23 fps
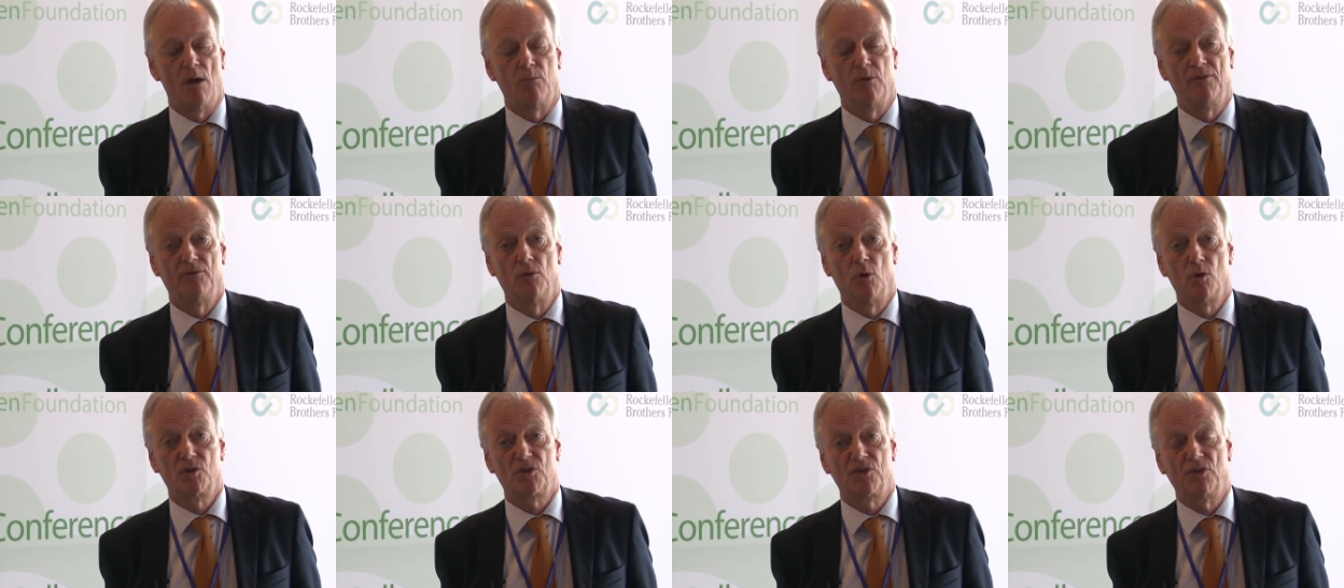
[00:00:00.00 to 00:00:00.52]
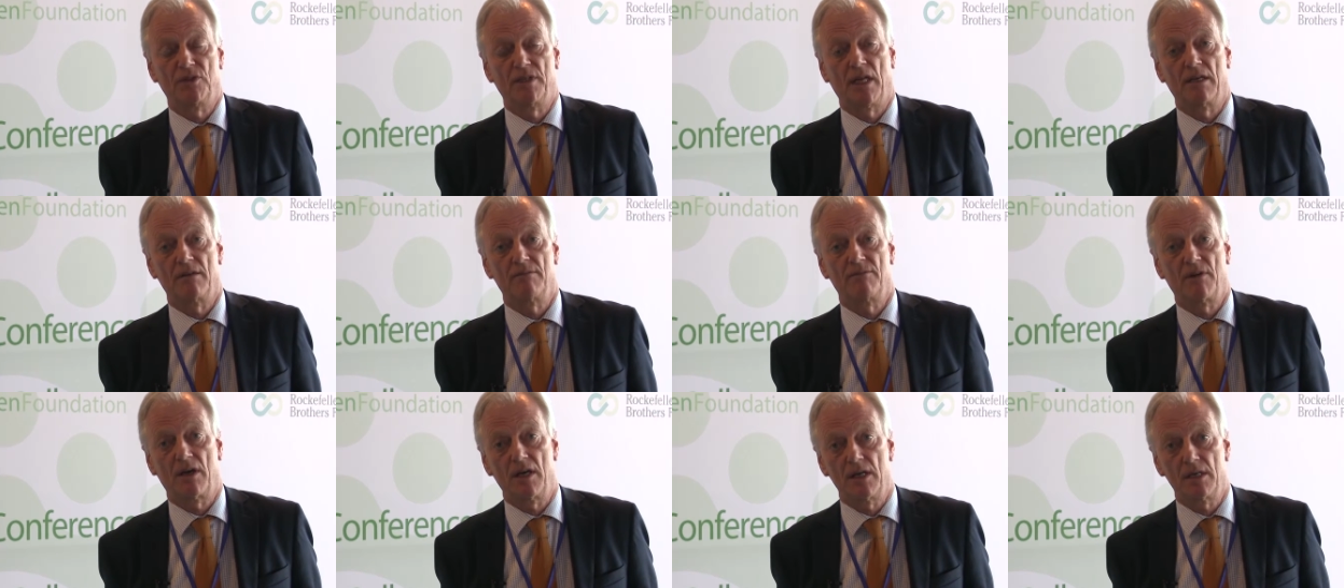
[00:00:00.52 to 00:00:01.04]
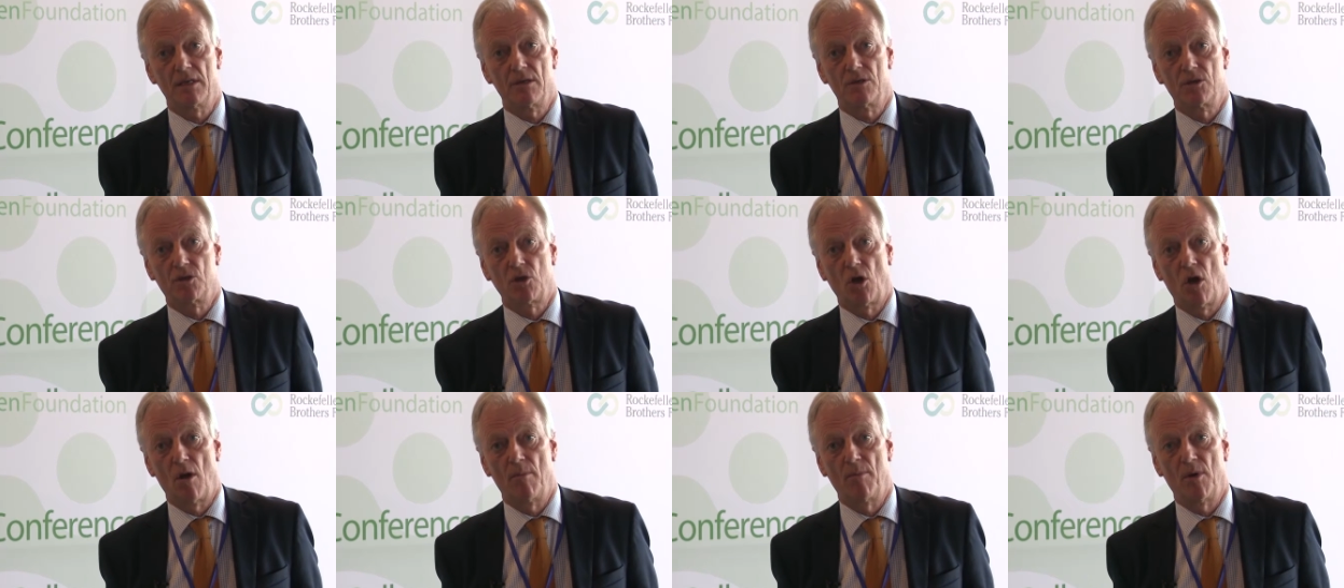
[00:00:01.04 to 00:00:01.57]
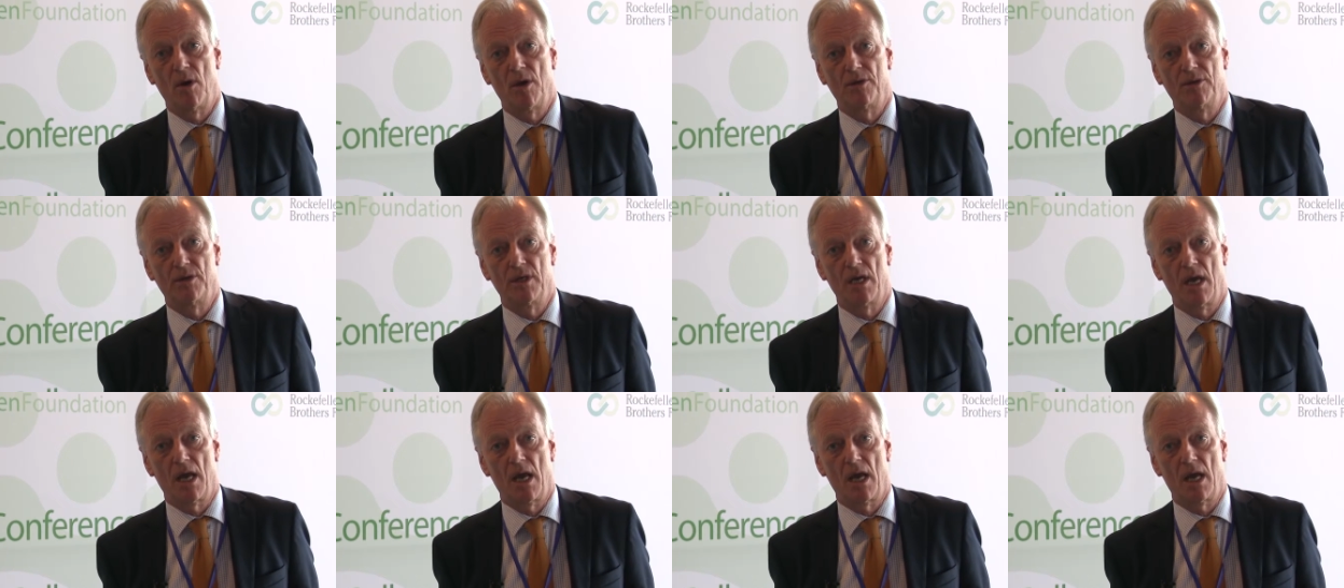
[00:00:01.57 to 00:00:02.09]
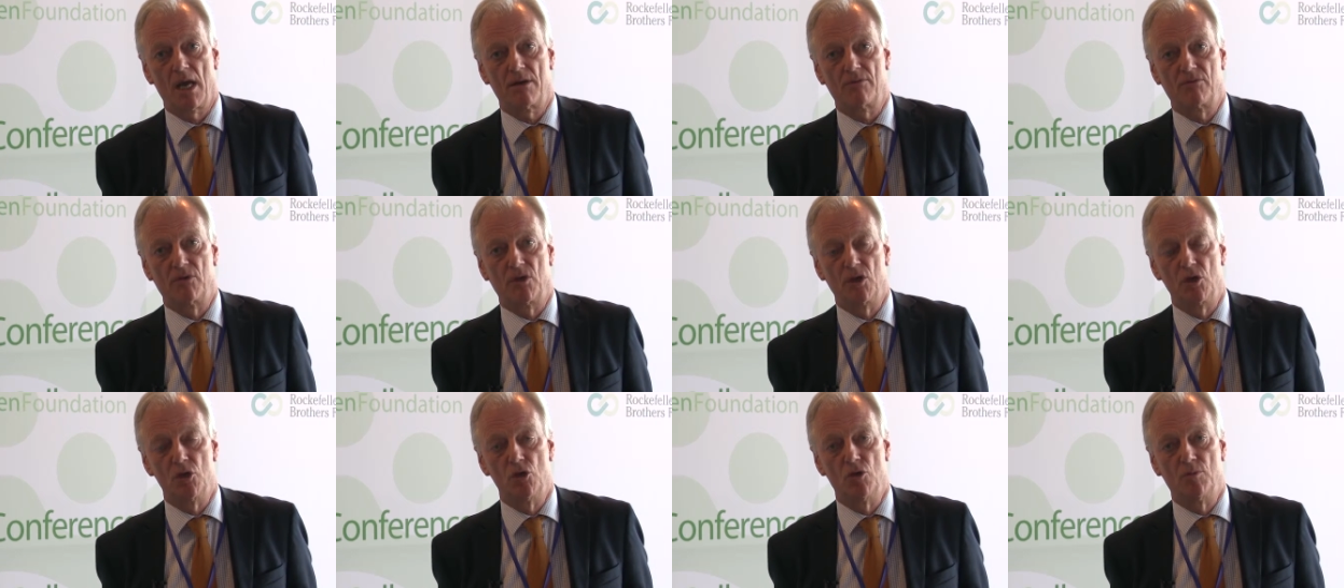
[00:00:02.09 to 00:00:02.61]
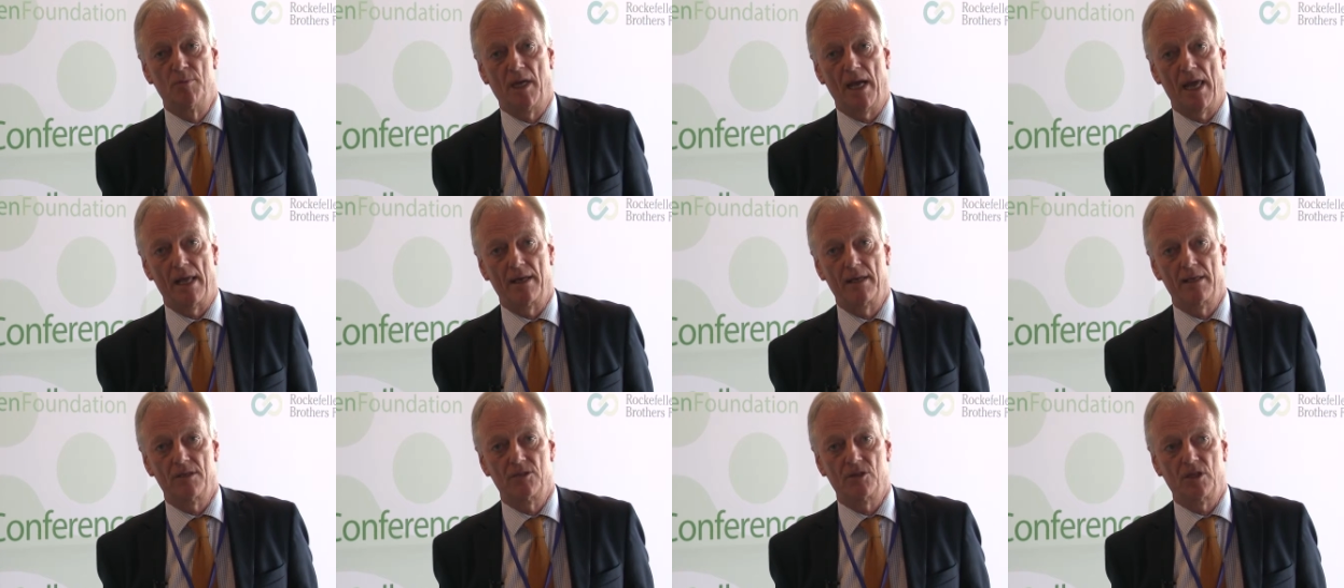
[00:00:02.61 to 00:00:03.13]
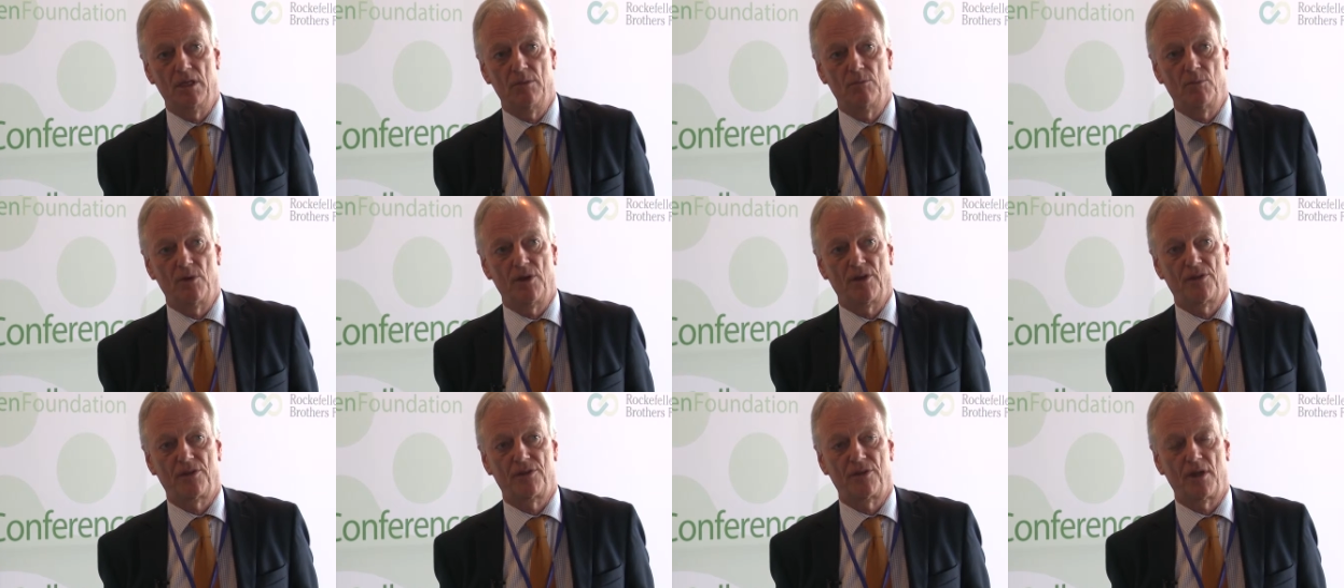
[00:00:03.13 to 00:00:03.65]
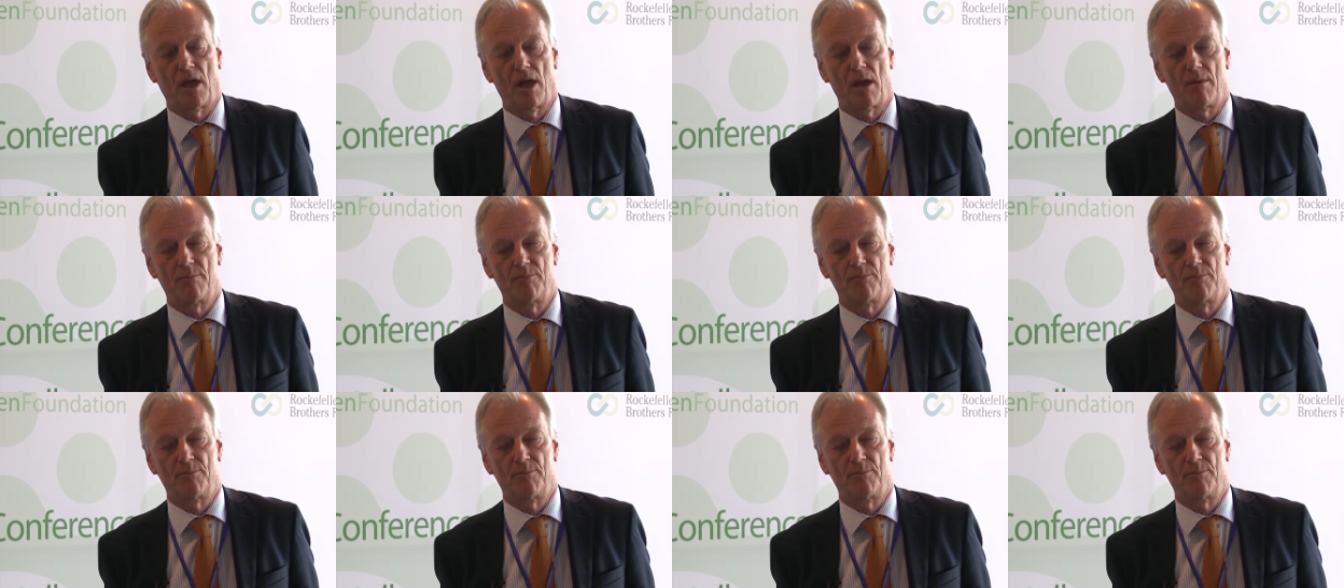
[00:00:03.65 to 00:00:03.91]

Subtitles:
We've also done a very good job on renewable energy with